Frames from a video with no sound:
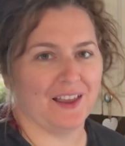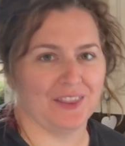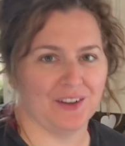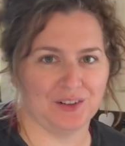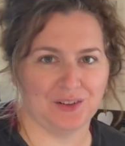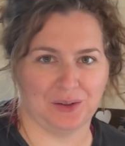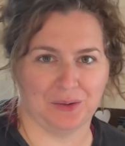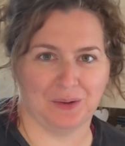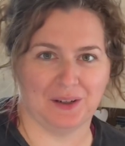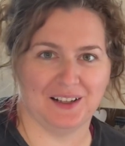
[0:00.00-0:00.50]

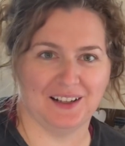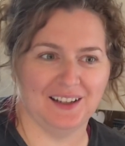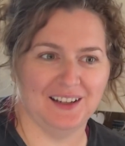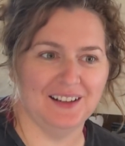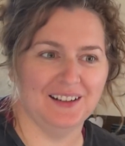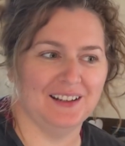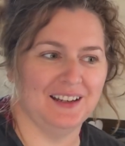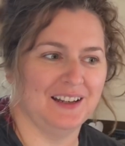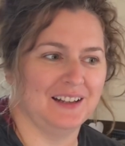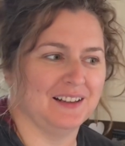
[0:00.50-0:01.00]
they're doing
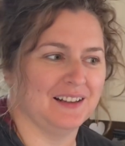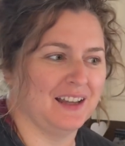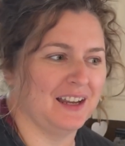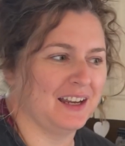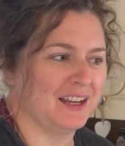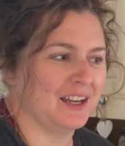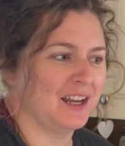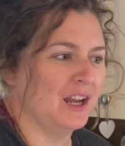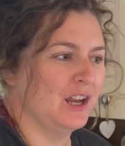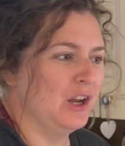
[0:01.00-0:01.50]
it and
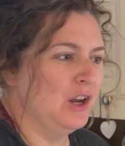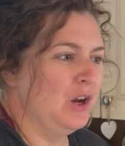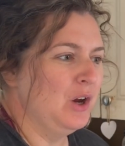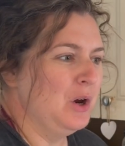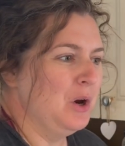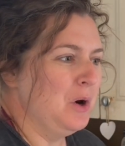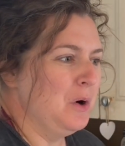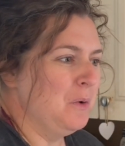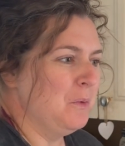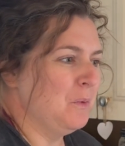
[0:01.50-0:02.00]
like
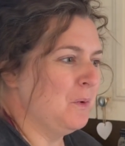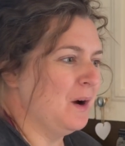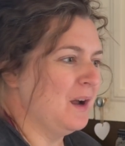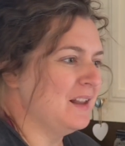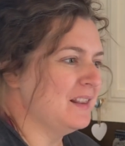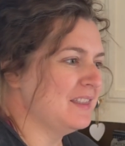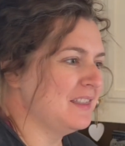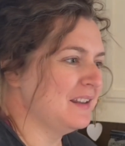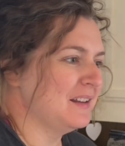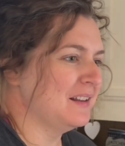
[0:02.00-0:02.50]

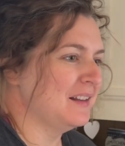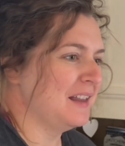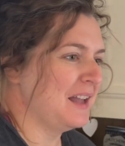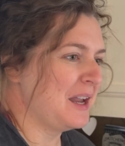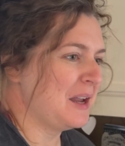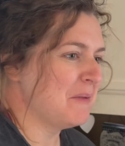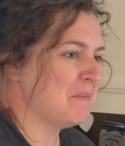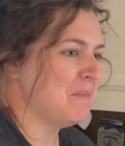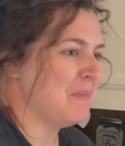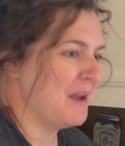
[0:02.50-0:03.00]
what the
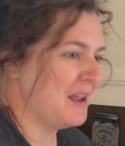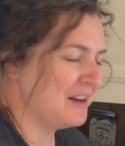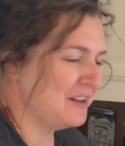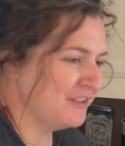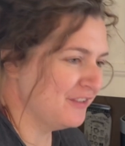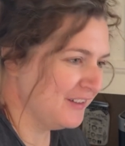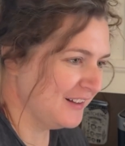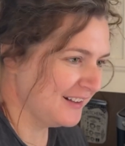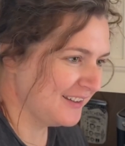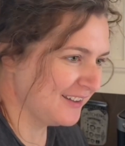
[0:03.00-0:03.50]
like
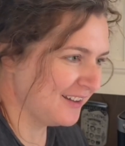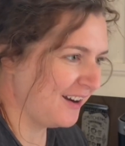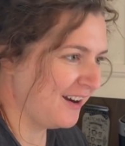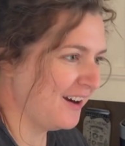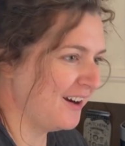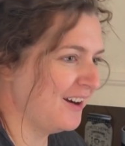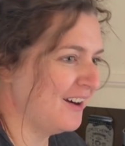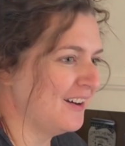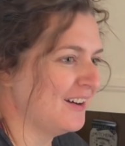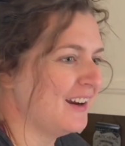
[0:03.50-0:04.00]
benefits
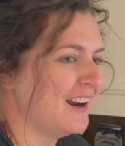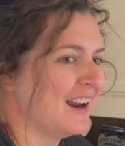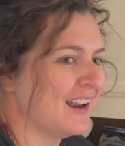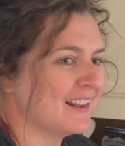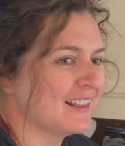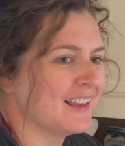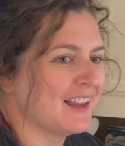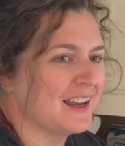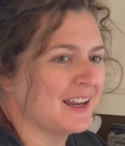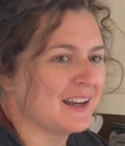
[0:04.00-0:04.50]
are
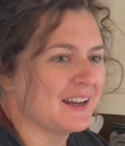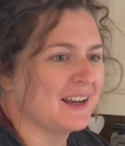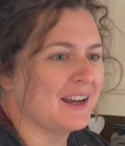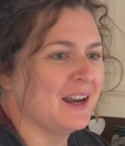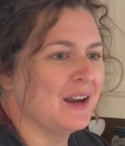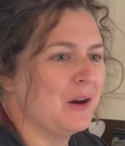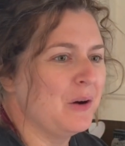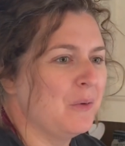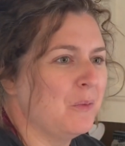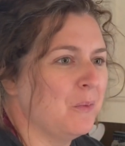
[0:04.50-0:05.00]
and like
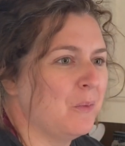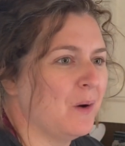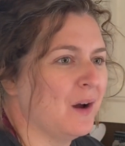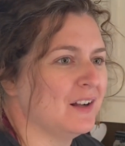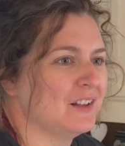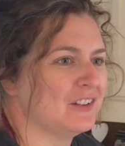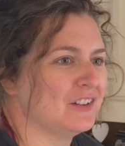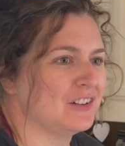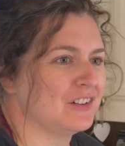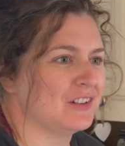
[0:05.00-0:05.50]

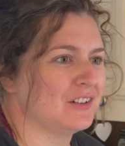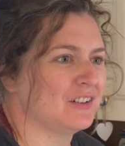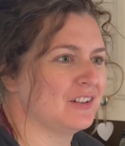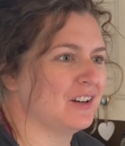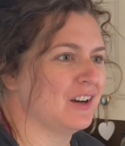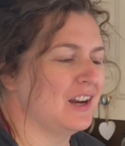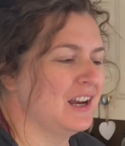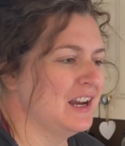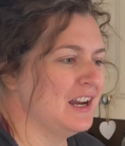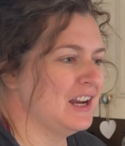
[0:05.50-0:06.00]
what
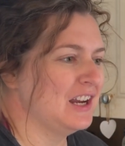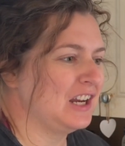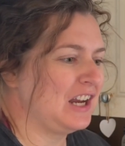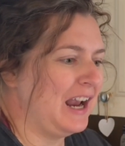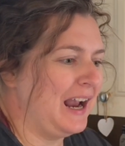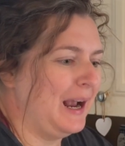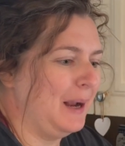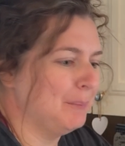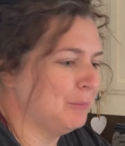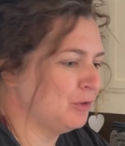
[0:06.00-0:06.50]
you're
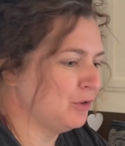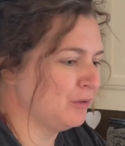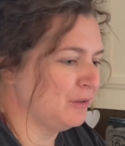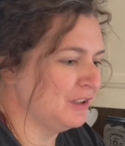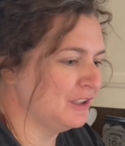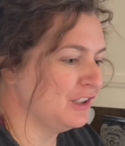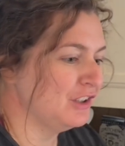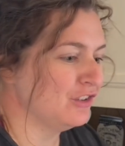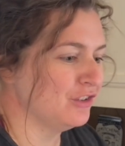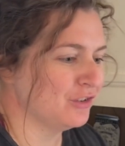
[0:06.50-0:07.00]

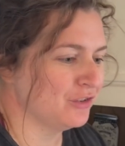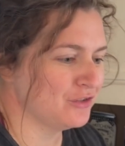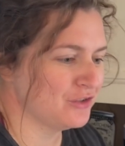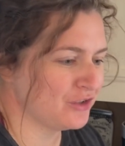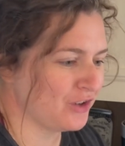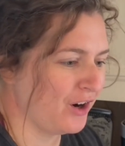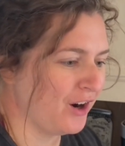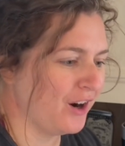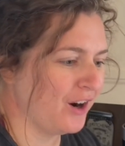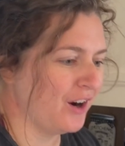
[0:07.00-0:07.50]
capturing in your
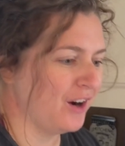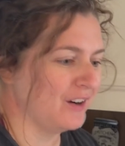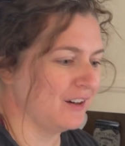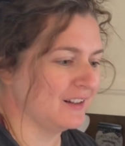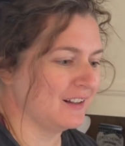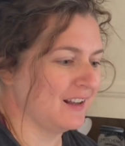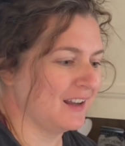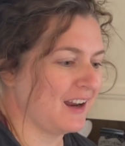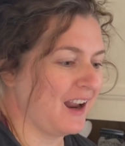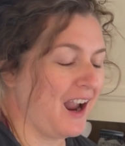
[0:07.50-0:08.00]
jar,
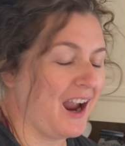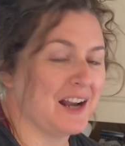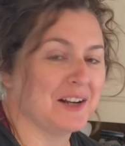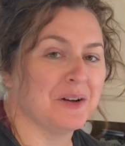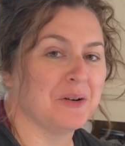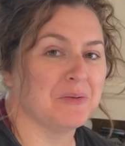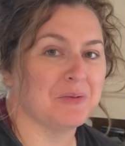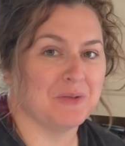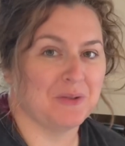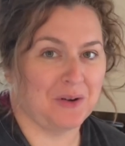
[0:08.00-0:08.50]
and like I
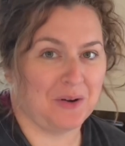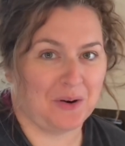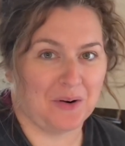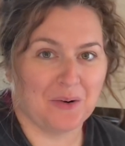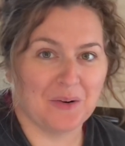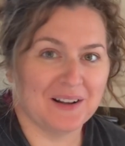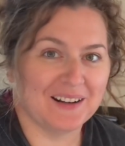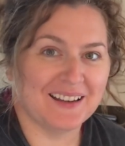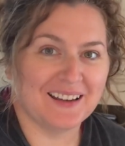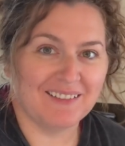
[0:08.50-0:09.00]
don't
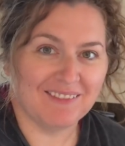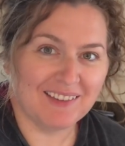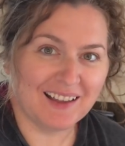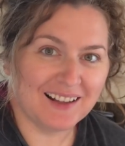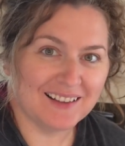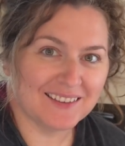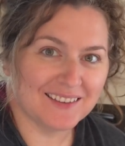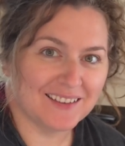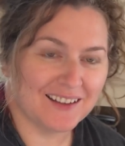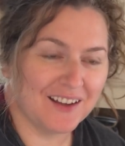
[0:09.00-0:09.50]
know any of
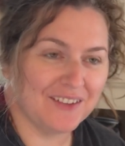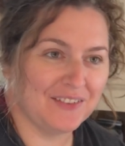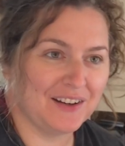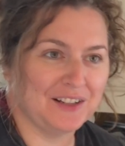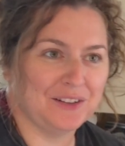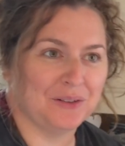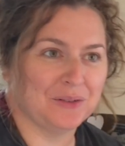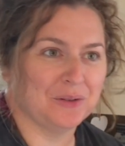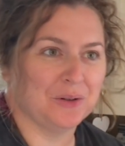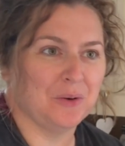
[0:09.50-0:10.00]
that stuff. I
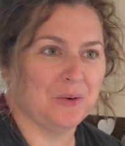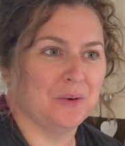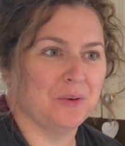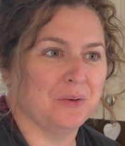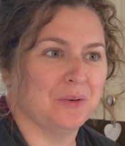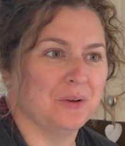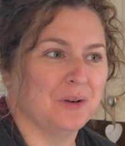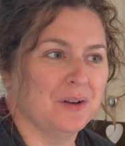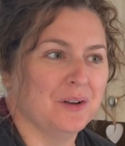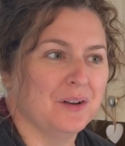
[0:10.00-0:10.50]
don't know